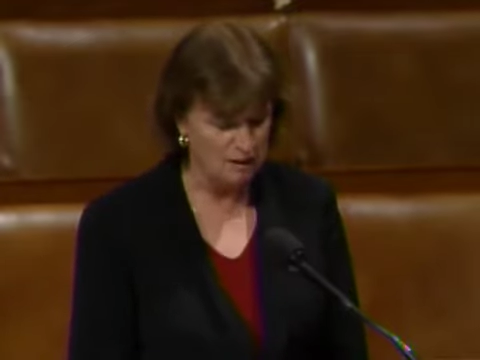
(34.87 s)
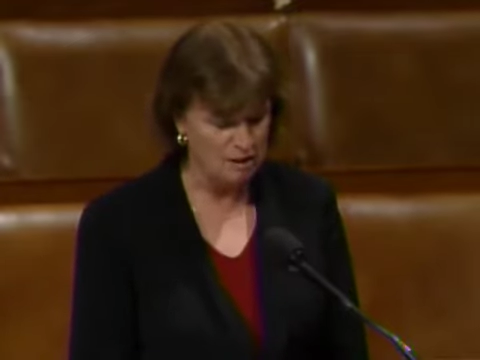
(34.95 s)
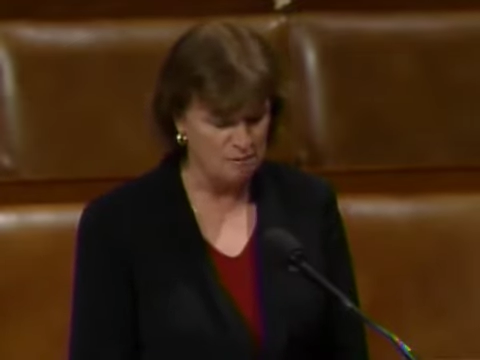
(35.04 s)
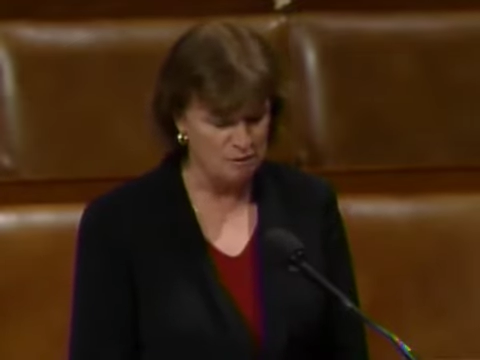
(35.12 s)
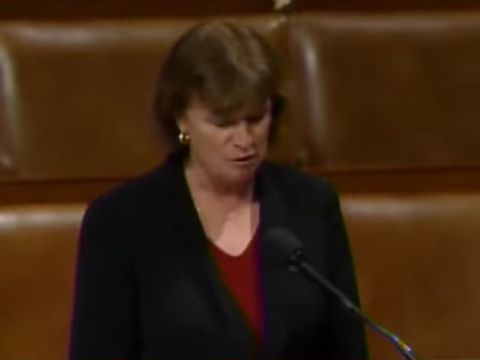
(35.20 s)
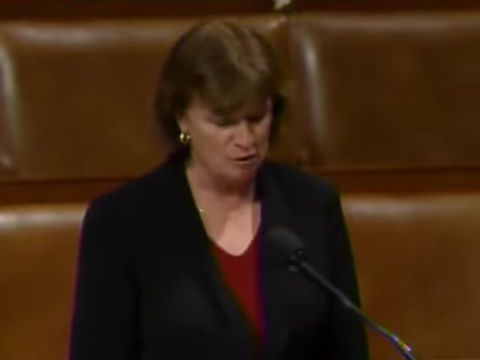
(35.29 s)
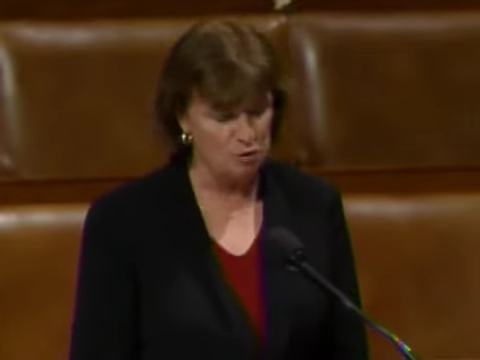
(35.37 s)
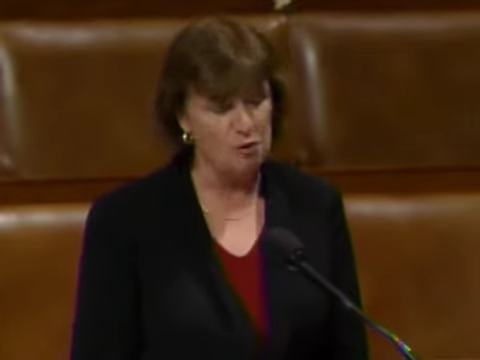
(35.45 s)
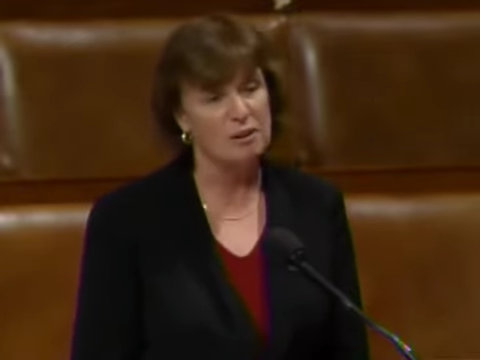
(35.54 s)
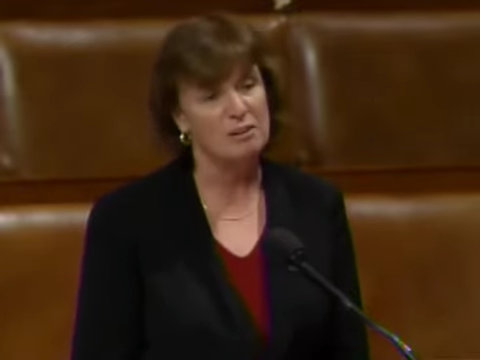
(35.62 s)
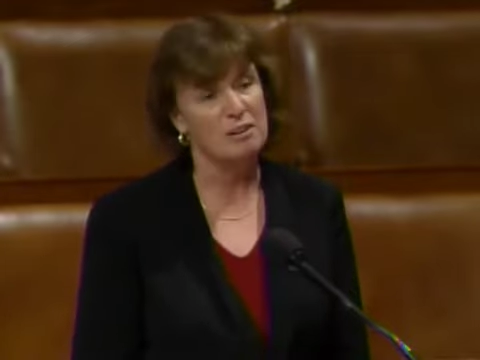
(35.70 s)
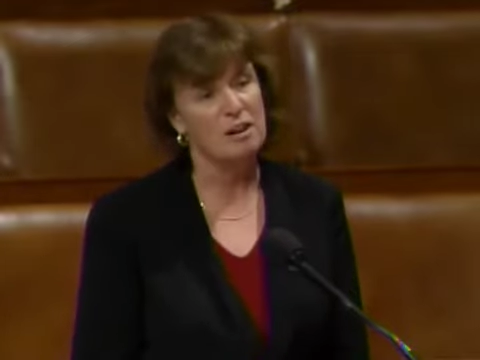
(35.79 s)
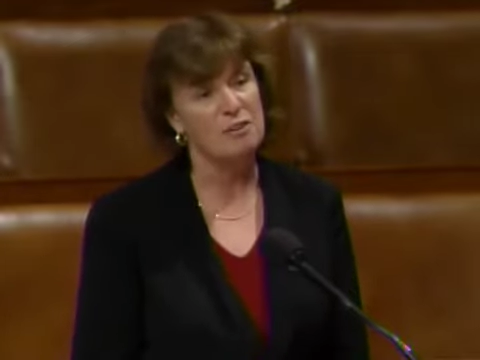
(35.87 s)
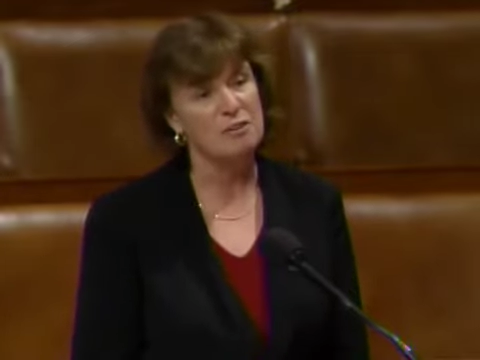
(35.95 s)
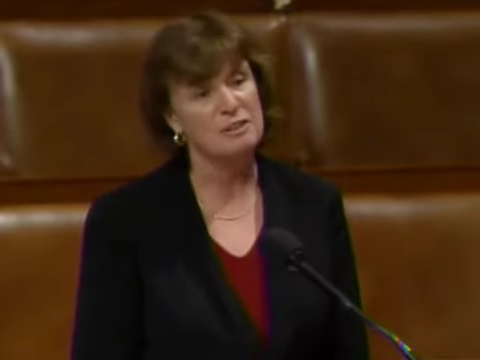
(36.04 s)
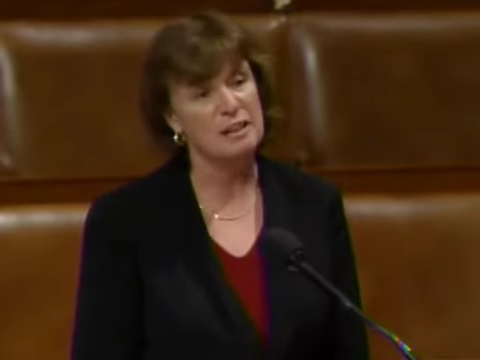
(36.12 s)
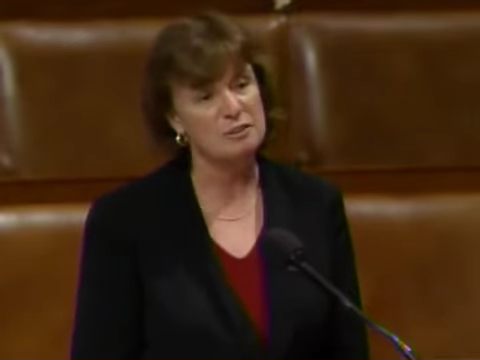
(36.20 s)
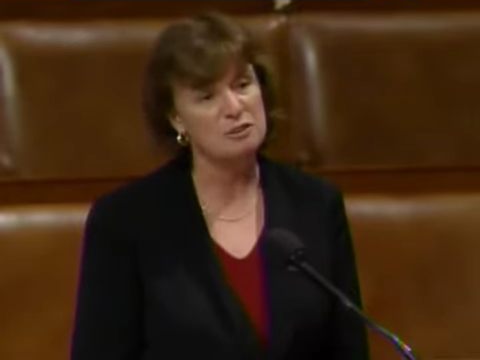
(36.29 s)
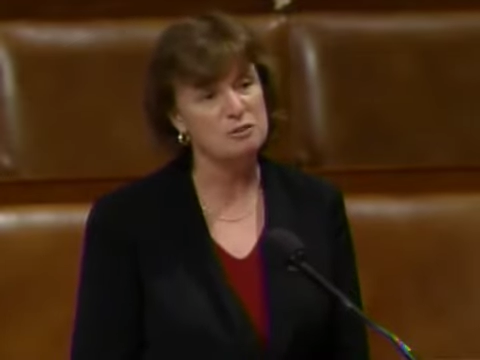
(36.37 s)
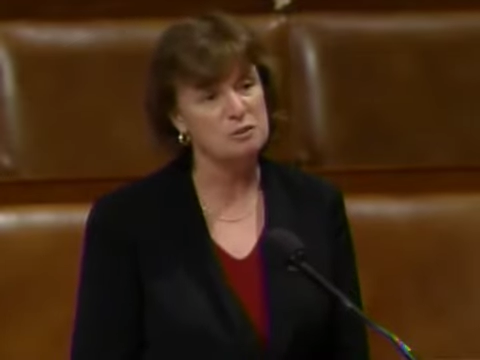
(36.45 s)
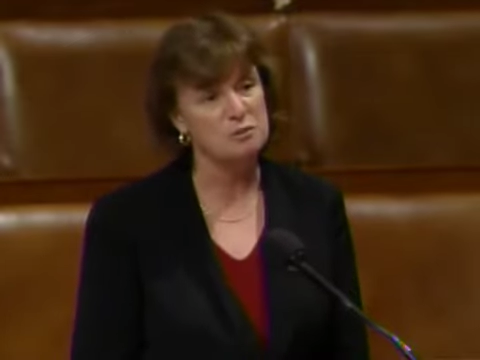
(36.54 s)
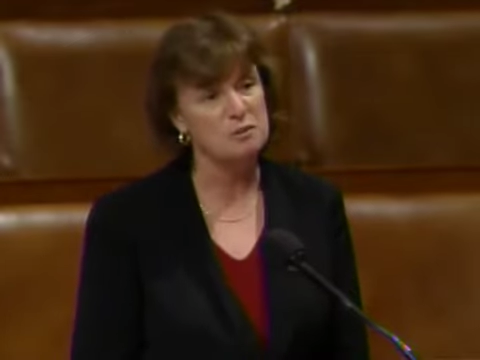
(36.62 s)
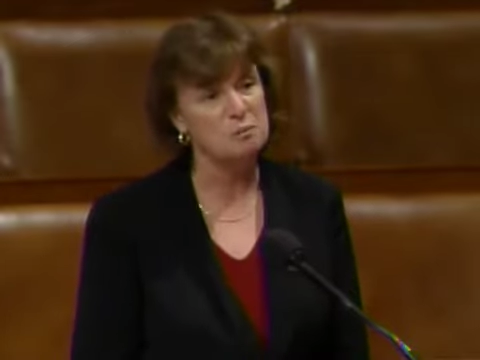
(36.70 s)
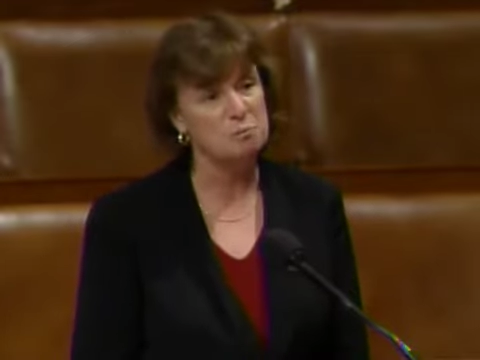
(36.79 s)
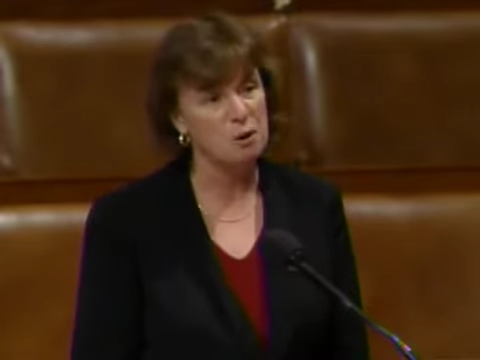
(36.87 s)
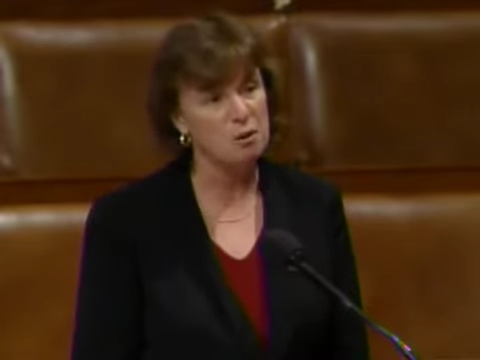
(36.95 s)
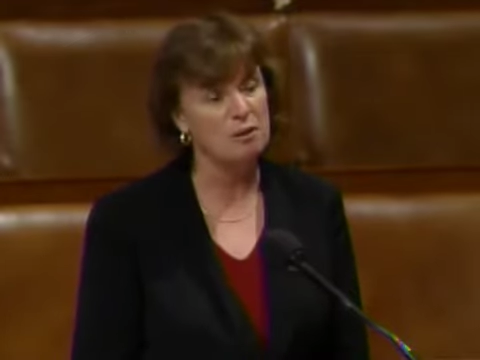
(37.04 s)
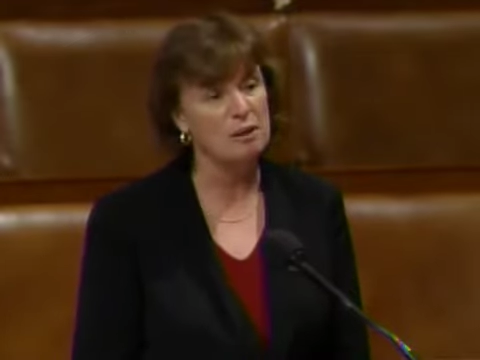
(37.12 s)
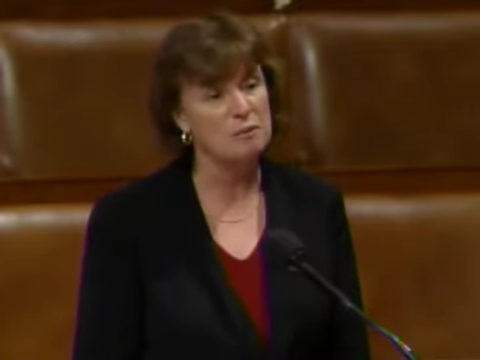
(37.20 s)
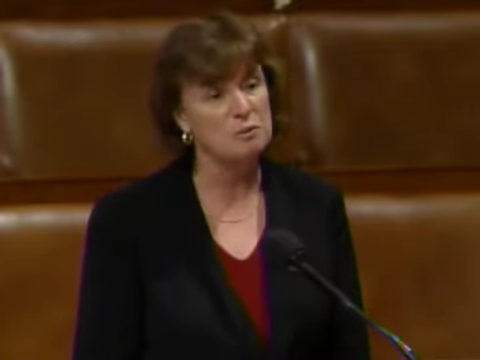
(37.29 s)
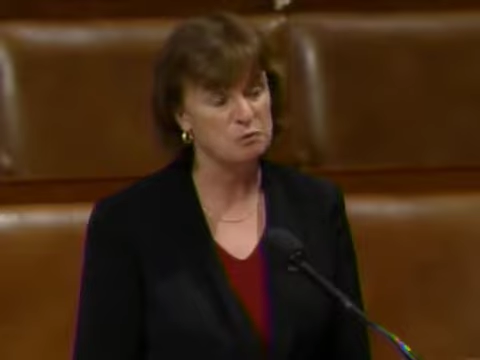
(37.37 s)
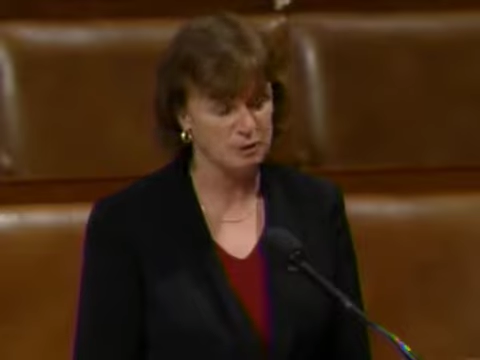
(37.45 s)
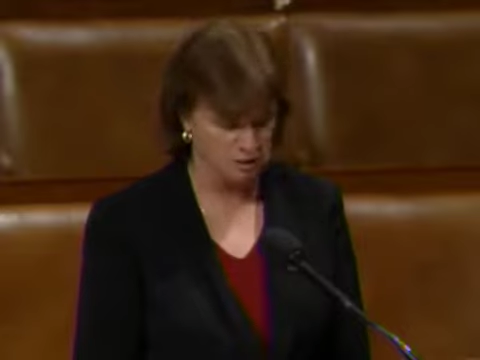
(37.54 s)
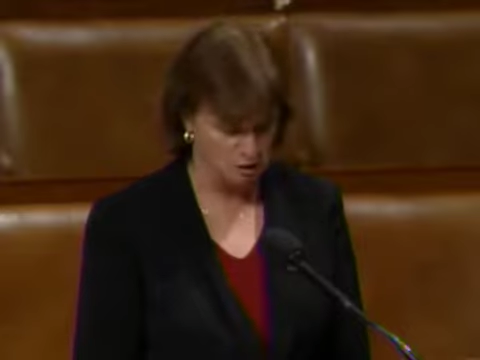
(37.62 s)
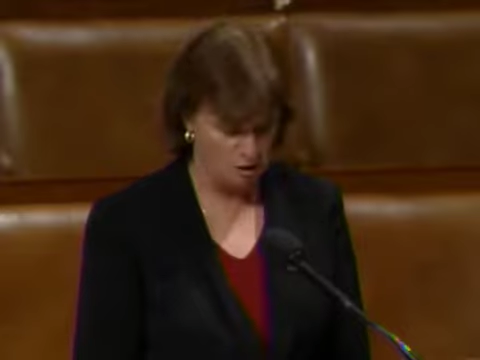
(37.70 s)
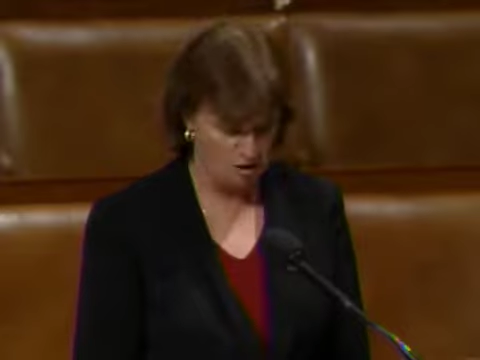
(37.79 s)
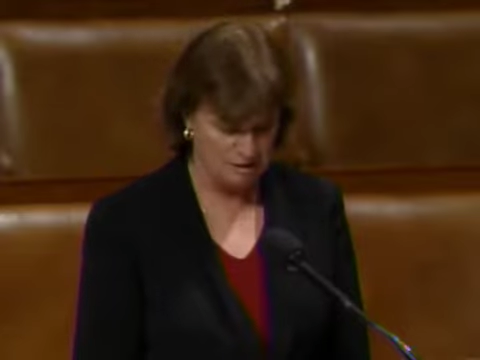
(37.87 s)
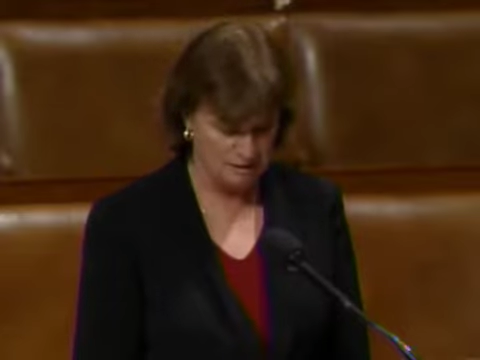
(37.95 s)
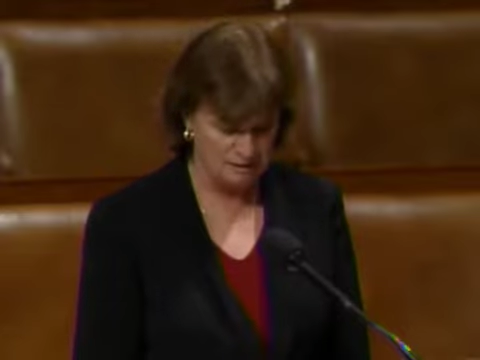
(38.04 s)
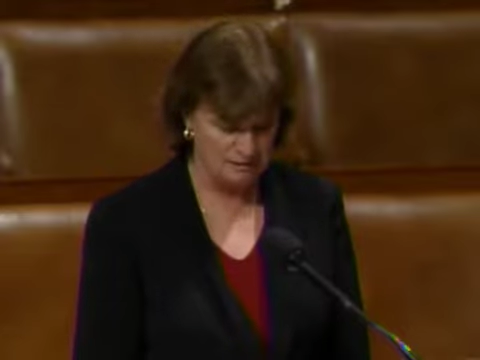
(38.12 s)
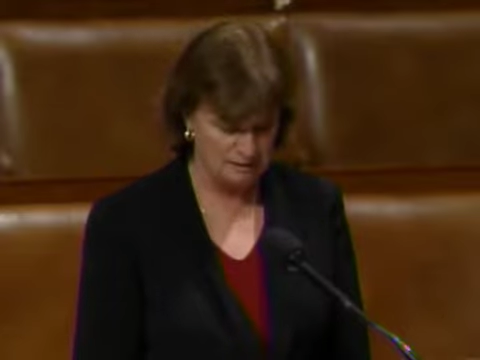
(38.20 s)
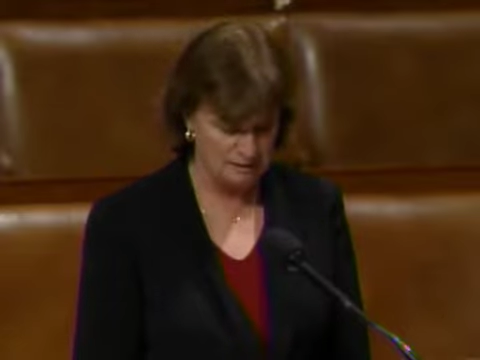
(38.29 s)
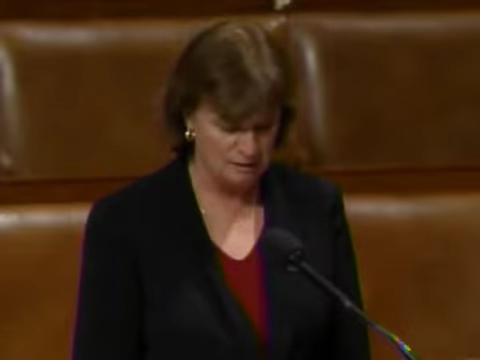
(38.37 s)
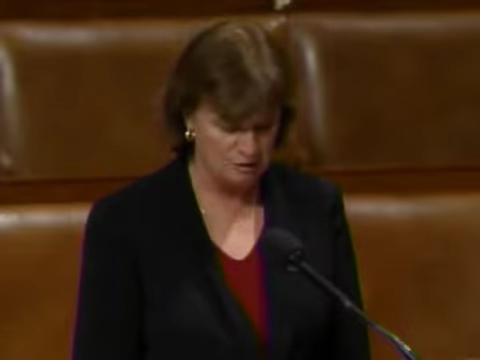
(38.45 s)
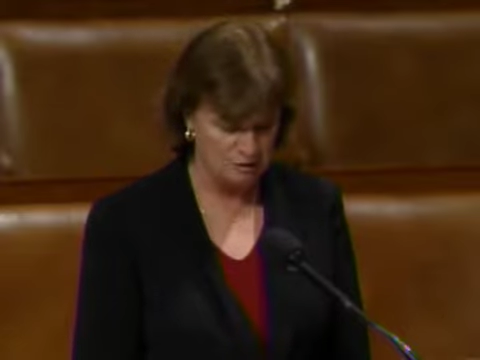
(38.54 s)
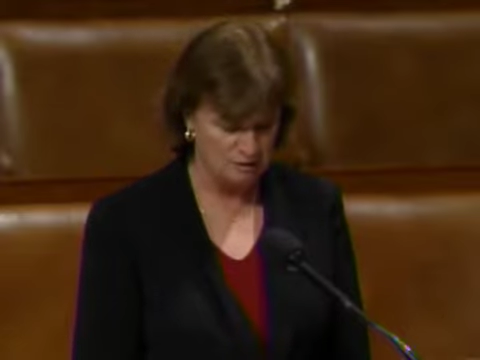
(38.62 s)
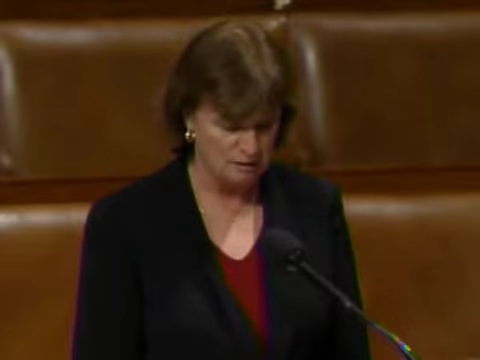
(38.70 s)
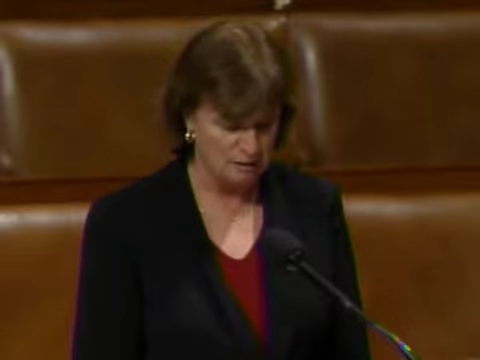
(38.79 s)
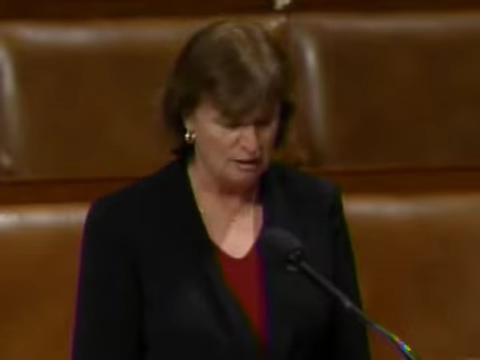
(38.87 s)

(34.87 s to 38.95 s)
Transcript: AmeriCorps and our other national service programs really are to this nation.